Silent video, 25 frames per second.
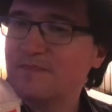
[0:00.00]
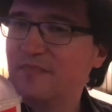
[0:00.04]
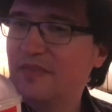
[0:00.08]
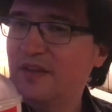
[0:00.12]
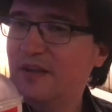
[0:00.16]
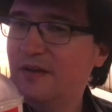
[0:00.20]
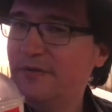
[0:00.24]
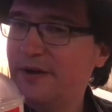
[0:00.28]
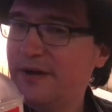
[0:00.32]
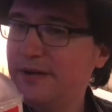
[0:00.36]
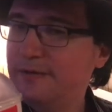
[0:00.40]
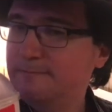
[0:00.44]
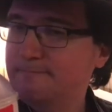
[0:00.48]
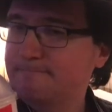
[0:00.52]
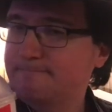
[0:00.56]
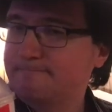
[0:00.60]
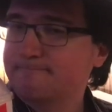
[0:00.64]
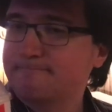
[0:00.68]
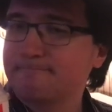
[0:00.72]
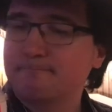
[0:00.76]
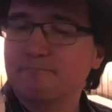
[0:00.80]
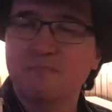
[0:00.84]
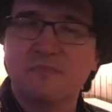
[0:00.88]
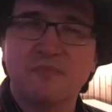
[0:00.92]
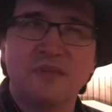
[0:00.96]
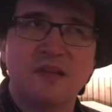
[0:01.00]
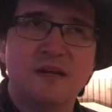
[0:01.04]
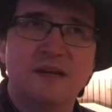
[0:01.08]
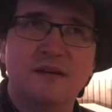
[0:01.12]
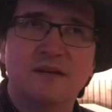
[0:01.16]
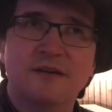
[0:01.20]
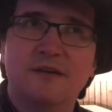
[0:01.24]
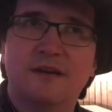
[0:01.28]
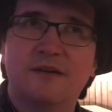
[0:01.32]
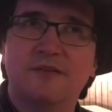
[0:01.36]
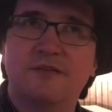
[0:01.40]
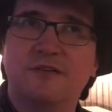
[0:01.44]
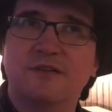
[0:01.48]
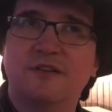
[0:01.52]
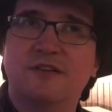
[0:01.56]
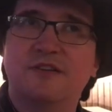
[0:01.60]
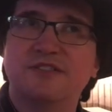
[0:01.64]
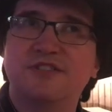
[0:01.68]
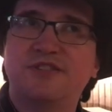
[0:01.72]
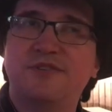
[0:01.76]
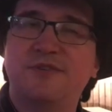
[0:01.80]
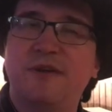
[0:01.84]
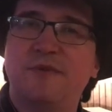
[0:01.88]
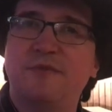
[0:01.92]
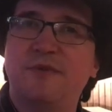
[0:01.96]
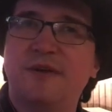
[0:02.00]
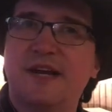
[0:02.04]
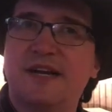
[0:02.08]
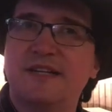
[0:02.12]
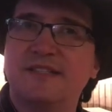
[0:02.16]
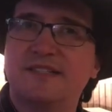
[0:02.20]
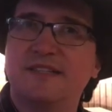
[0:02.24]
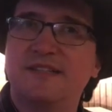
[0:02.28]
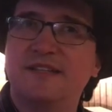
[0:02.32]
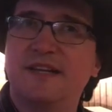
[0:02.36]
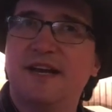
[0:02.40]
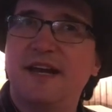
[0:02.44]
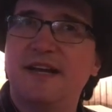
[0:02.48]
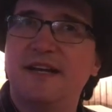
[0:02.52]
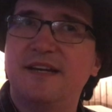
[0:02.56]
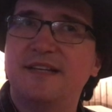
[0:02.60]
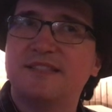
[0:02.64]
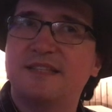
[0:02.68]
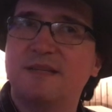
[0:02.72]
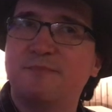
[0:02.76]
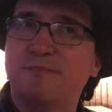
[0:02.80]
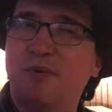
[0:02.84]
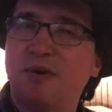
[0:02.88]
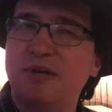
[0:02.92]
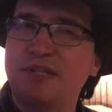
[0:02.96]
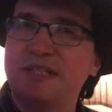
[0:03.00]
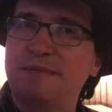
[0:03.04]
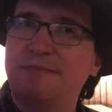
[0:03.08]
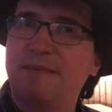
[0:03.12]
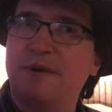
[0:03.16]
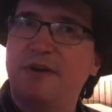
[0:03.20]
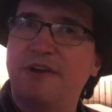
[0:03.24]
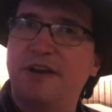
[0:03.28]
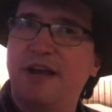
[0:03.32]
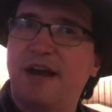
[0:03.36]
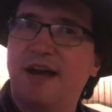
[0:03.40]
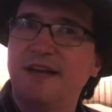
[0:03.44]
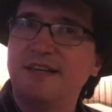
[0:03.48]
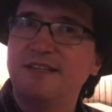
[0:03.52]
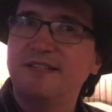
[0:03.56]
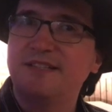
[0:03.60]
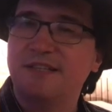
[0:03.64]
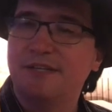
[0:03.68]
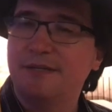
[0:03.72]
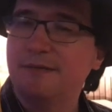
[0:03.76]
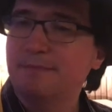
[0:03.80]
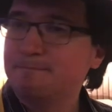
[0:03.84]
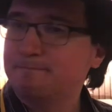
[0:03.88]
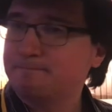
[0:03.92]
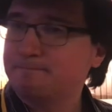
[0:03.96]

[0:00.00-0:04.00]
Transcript: All right, another little treat we got tonight is the Boysenberry Icy.